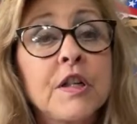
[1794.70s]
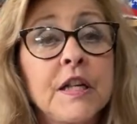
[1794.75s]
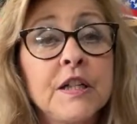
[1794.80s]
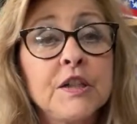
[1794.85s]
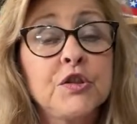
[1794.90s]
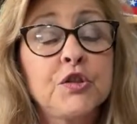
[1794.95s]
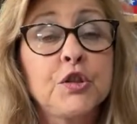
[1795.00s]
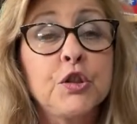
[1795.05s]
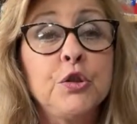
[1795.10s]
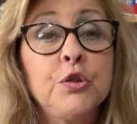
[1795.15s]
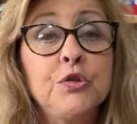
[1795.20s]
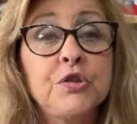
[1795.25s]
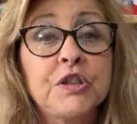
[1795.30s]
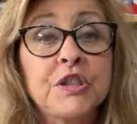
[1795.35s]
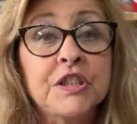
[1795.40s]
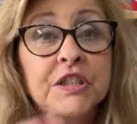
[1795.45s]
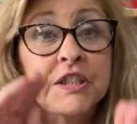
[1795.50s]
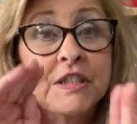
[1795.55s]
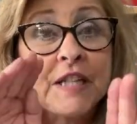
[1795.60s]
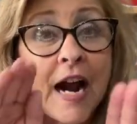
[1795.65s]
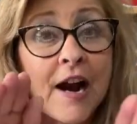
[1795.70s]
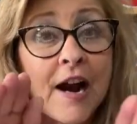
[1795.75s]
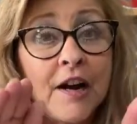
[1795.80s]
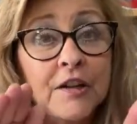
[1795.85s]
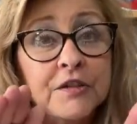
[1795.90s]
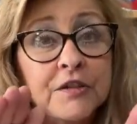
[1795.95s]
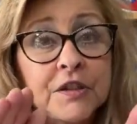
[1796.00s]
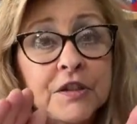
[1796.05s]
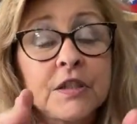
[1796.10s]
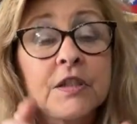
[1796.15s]
could do
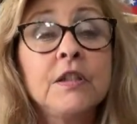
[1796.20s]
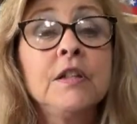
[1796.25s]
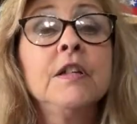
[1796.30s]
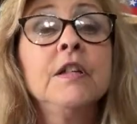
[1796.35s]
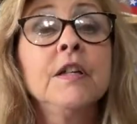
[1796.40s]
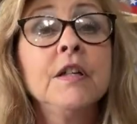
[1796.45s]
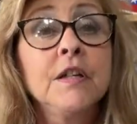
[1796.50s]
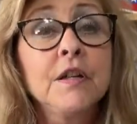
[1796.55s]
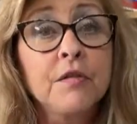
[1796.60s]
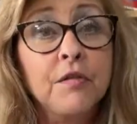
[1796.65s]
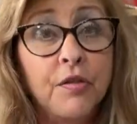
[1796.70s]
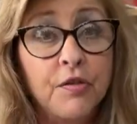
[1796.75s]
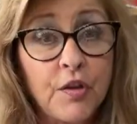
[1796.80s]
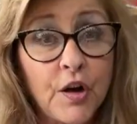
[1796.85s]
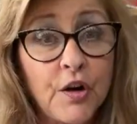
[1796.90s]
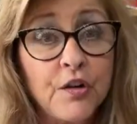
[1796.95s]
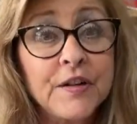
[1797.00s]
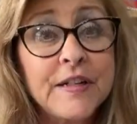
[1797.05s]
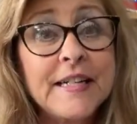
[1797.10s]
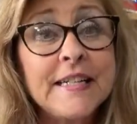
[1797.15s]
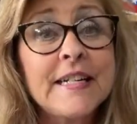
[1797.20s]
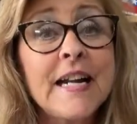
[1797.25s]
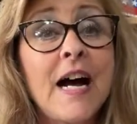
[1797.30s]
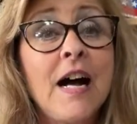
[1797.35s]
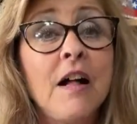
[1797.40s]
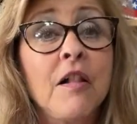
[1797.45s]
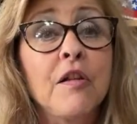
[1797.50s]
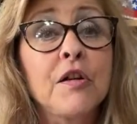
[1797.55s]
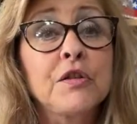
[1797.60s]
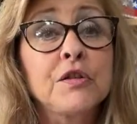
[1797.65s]
start
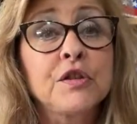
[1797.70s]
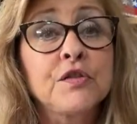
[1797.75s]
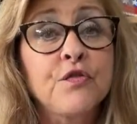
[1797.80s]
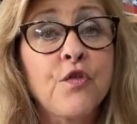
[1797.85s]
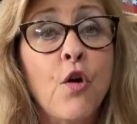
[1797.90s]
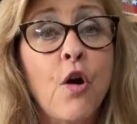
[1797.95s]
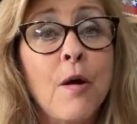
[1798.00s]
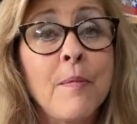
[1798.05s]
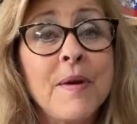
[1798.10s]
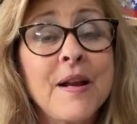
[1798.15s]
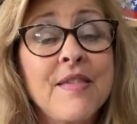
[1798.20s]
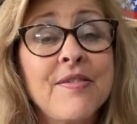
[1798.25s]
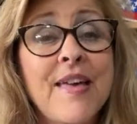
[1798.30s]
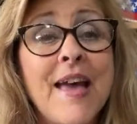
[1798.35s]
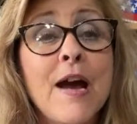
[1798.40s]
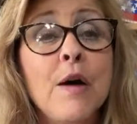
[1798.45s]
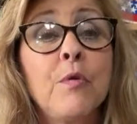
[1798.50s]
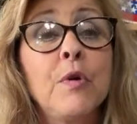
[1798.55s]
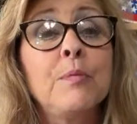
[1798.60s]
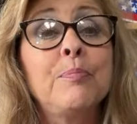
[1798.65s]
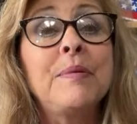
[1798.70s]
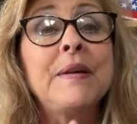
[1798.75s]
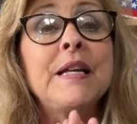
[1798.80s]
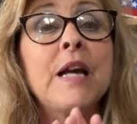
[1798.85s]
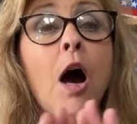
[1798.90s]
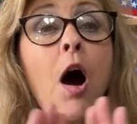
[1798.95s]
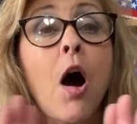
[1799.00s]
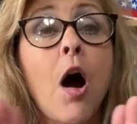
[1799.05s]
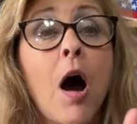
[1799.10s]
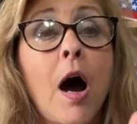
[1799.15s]
$30 for me, that would
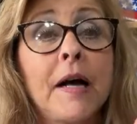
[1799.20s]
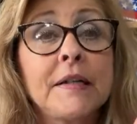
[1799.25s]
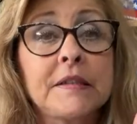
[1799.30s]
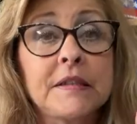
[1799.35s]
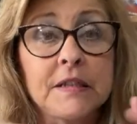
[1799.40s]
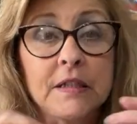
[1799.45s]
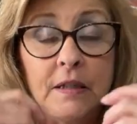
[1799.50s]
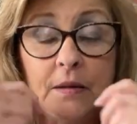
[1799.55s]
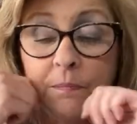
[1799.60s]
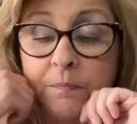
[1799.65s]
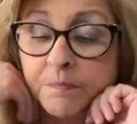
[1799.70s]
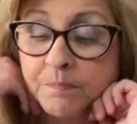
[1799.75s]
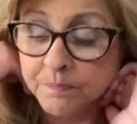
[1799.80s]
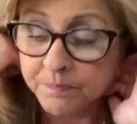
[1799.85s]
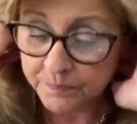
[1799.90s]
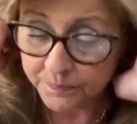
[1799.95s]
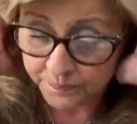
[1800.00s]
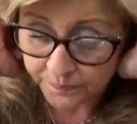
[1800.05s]
be awesome.